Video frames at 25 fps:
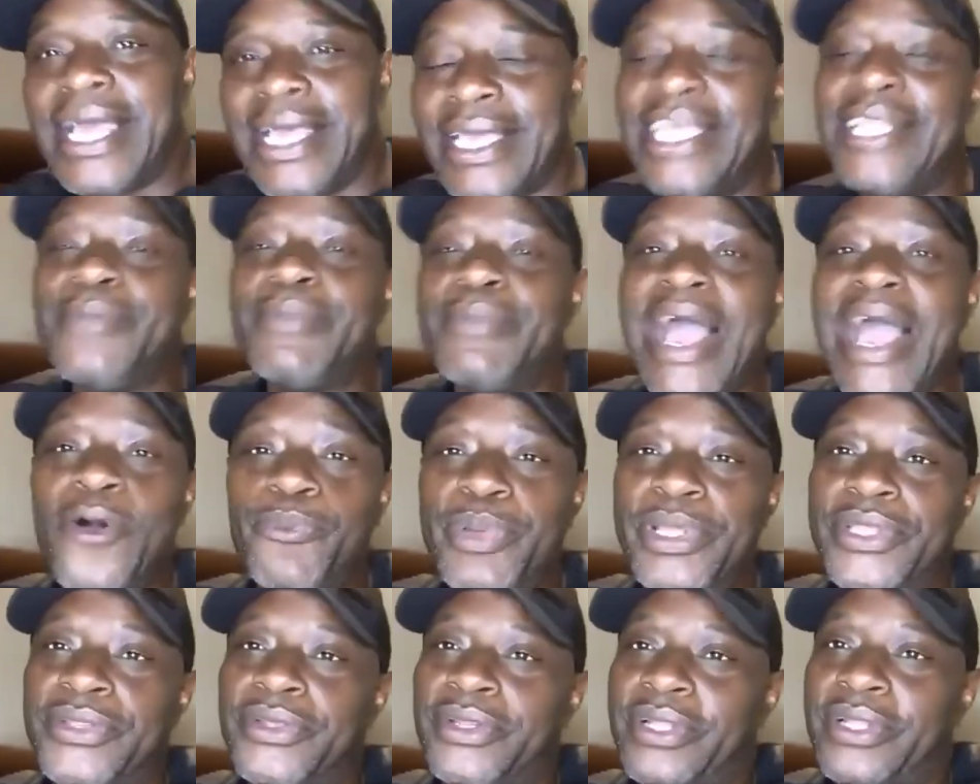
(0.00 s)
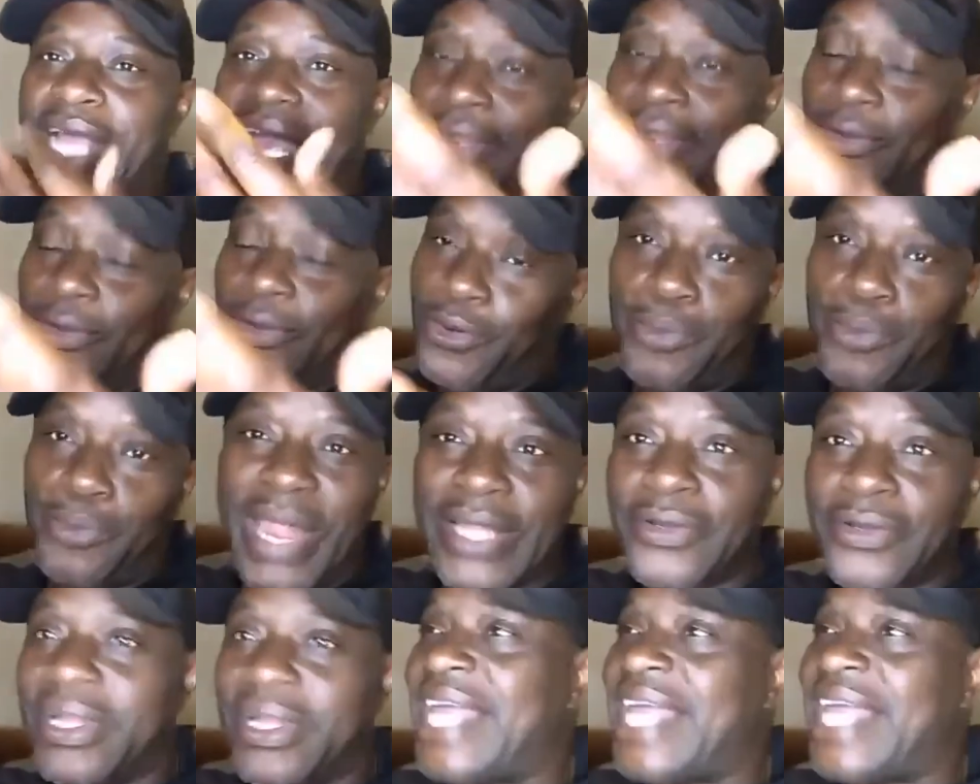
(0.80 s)
in my opinion, I don't know,
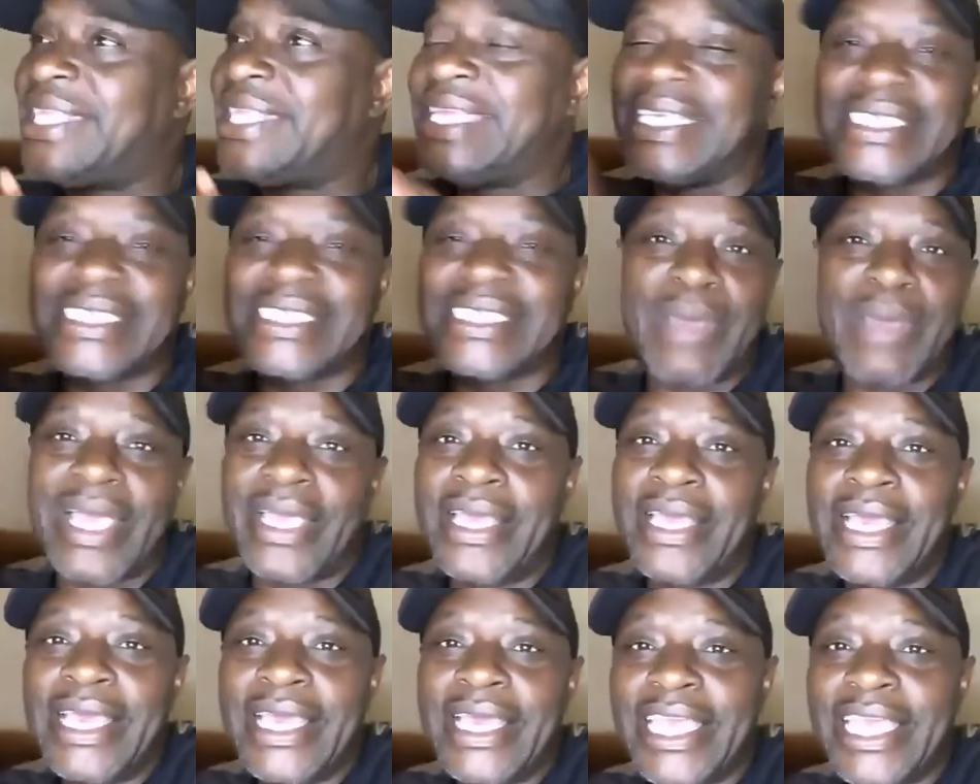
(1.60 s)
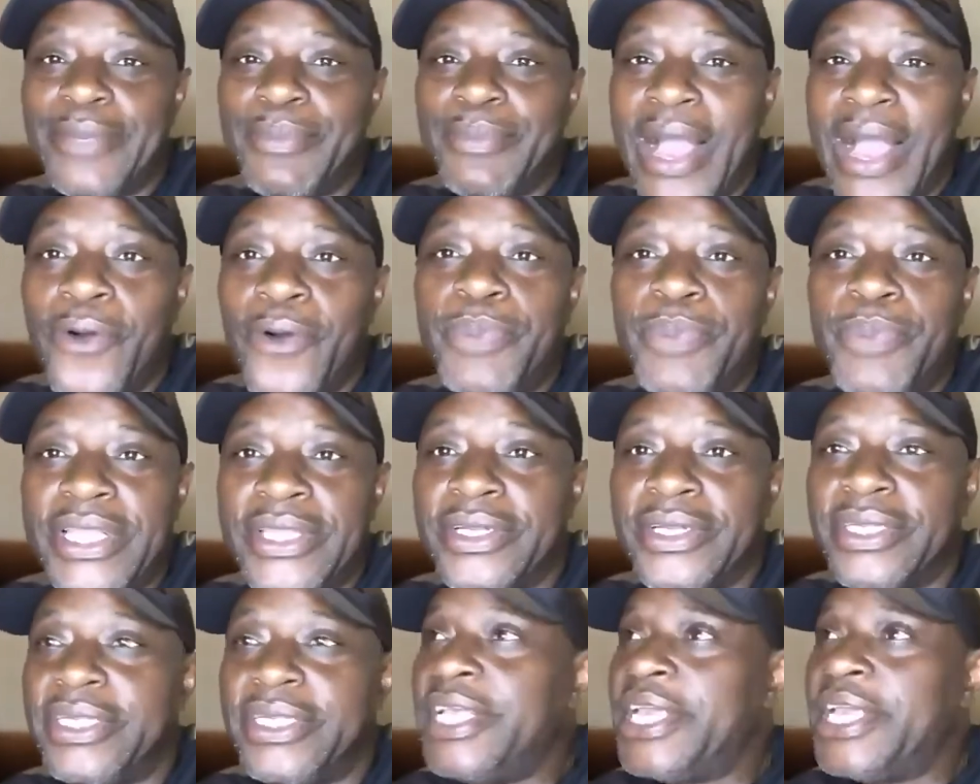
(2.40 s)
Brighton, I think in my
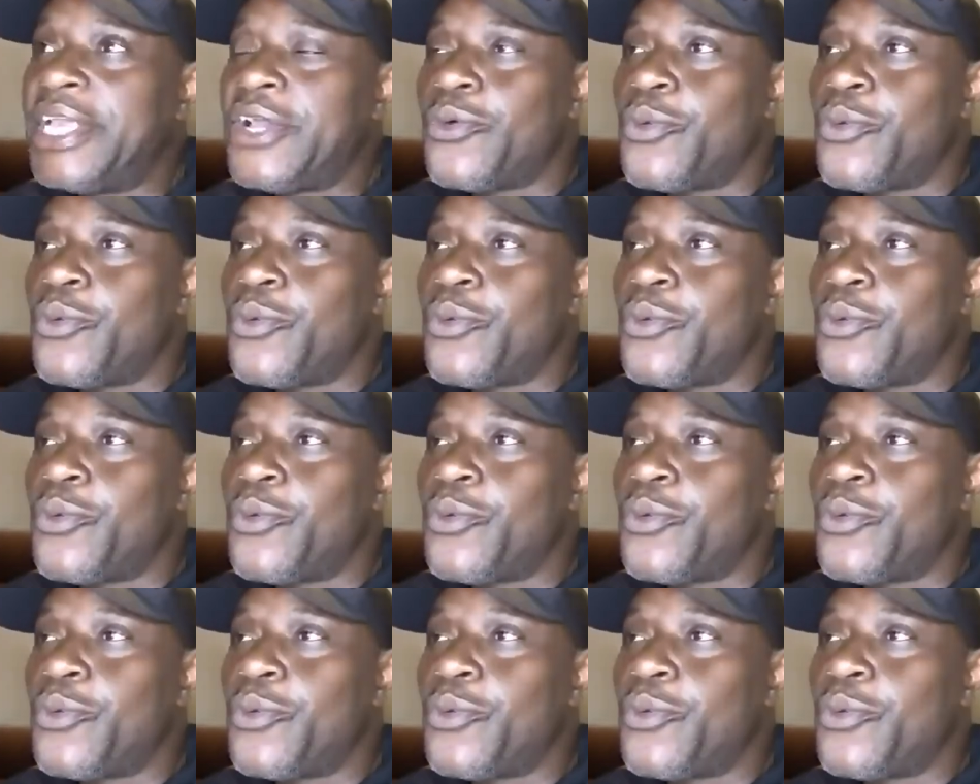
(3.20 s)
opinion,